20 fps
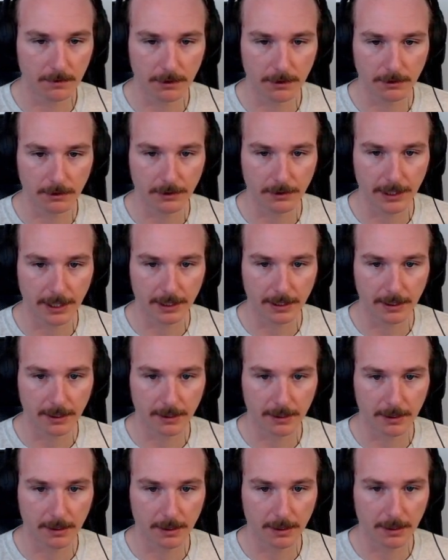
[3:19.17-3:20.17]
unique.
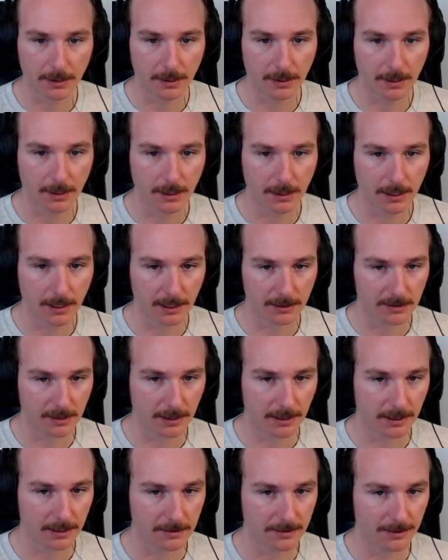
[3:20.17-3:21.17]
And that's going
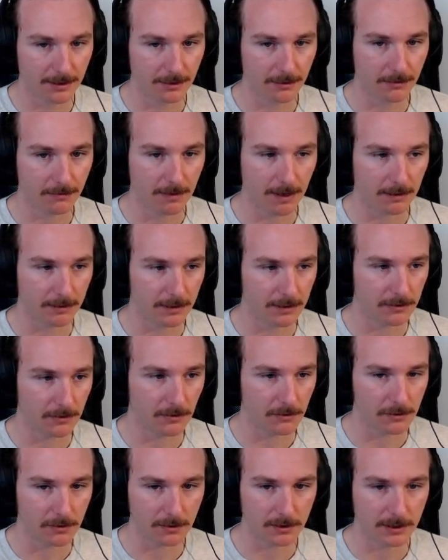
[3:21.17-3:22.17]
to continue throughout this
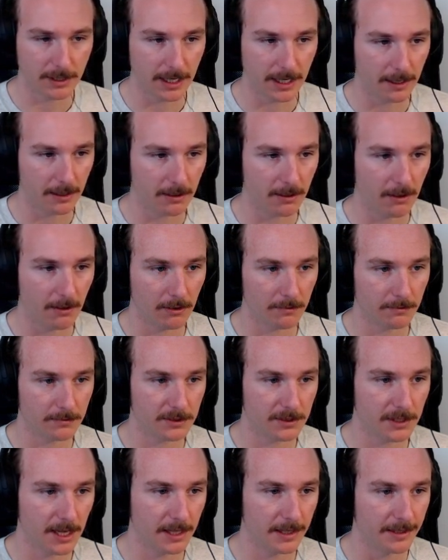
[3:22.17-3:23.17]
whole data column
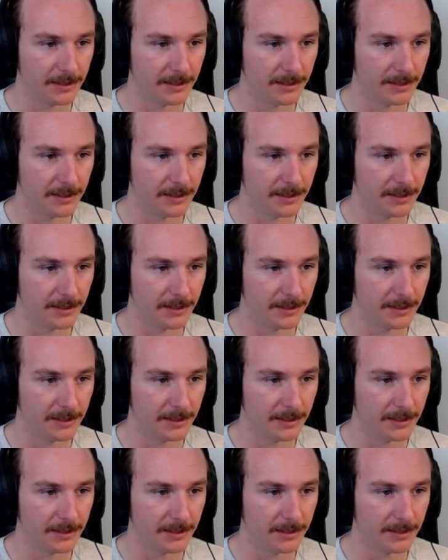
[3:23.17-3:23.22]
set.